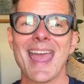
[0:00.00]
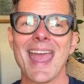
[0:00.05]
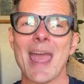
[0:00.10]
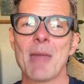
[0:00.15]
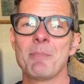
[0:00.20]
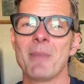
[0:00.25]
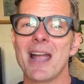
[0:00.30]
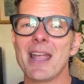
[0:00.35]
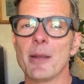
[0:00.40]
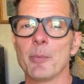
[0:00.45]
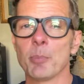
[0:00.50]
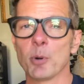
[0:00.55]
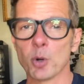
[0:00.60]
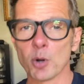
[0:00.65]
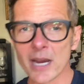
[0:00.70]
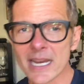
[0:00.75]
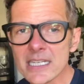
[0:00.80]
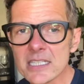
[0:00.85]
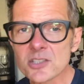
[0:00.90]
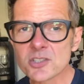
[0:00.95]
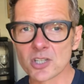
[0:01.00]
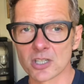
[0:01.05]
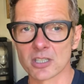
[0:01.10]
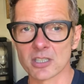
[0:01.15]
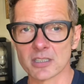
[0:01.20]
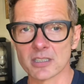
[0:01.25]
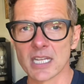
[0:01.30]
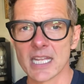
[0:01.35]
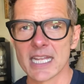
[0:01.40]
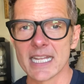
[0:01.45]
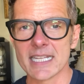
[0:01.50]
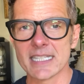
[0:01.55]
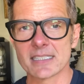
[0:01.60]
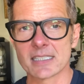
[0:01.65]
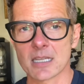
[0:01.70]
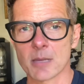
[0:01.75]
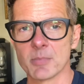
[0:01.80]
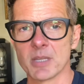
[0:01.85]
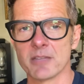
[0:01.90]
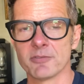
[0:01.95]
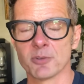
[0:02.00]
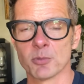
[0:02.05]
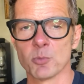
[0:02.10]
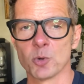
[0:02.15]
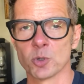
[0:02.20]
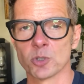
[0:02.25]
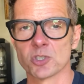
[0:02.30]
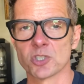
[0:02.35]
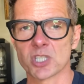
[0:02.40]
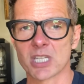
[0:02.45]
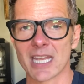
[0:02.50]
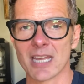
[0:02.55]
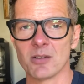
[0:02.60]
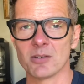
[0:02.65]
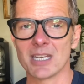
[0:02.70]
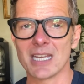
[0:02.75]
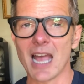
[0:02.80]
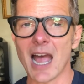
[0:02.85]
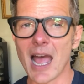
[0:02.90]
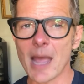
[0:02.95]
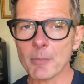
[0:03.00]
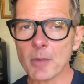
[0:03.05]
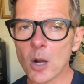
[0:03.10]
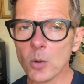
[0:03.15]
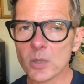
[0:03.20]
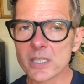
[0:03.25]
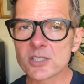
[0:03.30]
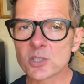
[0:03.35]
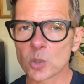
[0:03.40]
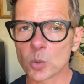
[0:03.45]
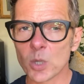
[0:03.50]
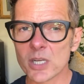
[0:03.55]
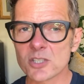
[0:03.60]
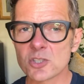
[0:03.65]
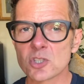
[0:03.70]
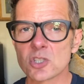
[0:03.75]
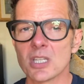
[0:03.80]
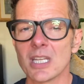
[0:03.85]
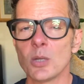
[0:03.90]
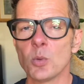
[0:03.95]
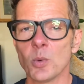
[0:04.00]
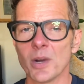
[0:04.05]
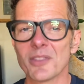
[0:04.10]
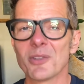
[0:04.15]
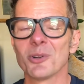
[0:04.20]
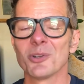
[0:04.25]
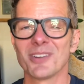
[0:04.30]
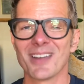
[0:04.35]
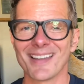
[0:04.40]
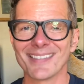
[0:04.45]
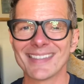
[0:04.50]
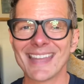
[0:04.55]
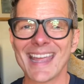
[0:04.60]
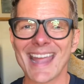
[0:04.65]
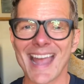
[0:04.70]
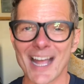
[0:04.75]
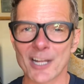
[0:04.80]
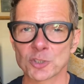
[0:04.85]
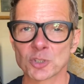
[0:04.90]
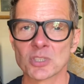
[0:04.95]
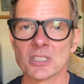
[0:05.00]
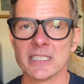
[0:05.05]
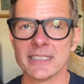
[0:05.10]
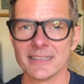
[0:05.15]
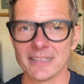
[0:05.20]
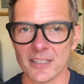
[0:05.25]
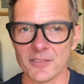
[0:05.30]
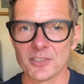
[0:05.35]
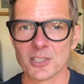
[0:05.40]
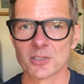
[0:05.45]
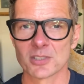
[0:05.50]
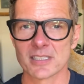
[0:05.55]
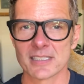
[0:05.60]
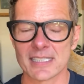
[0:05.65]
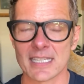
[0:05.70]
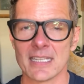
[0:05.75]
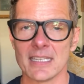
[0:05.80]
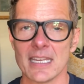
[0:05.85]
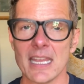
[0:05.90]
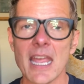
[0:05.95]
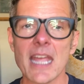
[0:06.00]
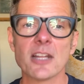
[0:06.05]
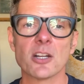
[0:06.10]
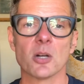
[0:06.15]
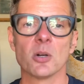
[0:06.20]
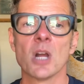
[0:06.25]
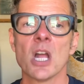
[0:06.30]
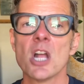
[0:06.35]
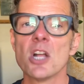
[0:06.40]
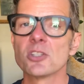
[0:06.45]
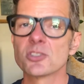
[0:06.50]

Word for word: and my appraiser is coming from Orange County, I'm always questioning whether or not they actually live here in San Diego.